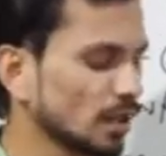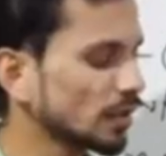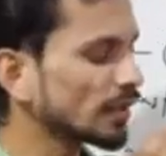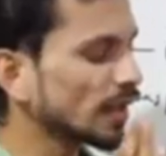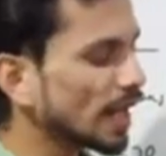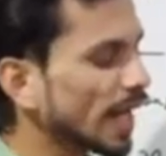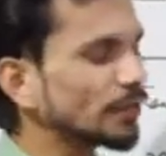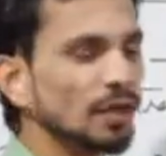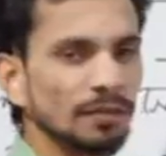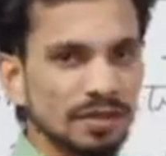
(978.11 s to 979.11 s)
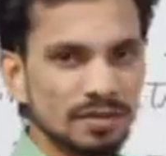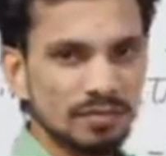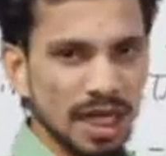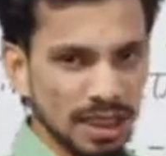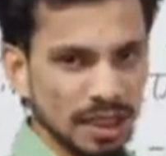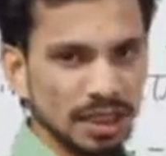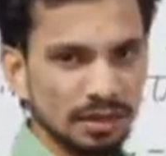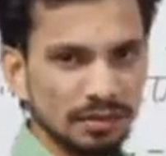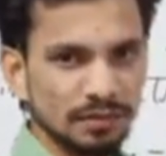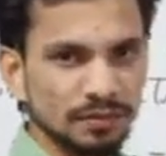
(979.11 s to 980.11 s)
the length of this
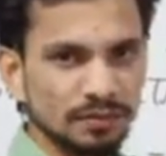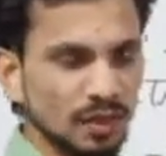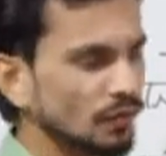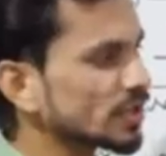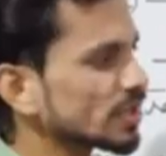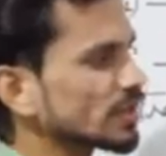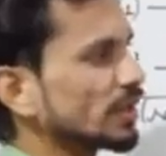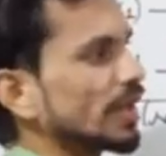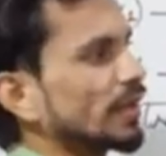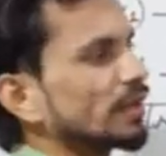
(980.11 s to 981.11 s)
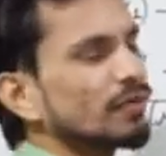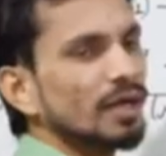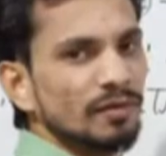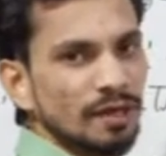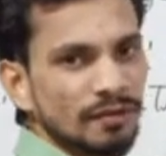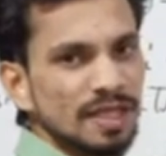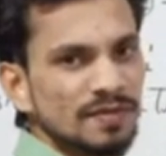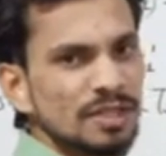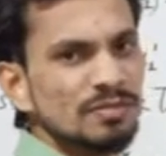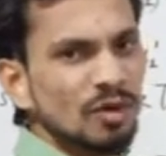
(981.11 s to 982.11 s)
marker which is in the another frame of reference
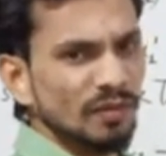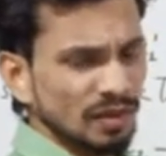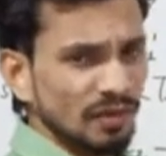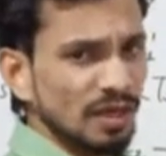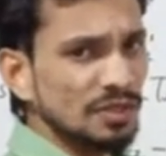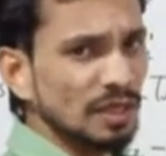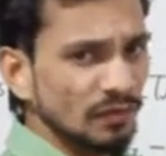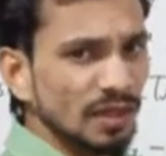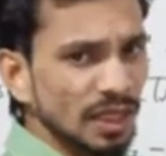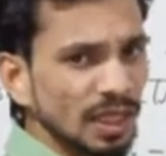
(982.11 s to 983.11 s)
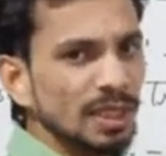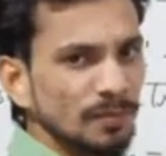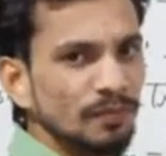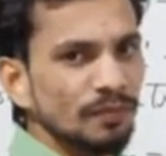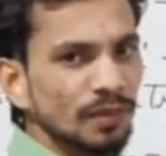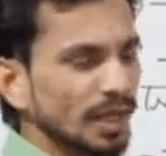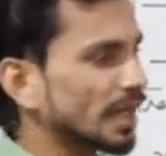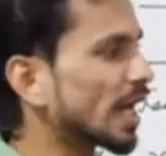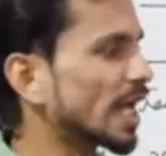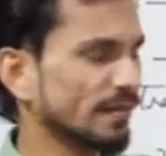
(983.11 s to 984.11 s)
which is moving with velocity v
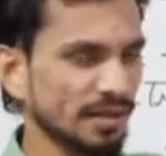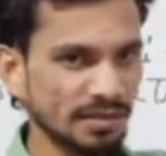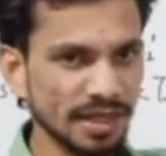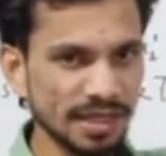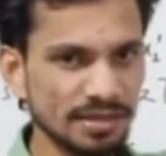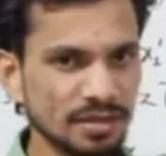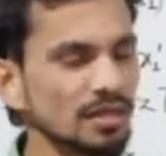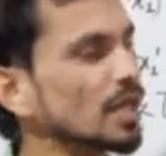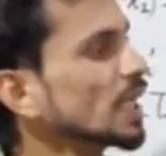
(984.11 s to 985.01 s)
and I am at rest,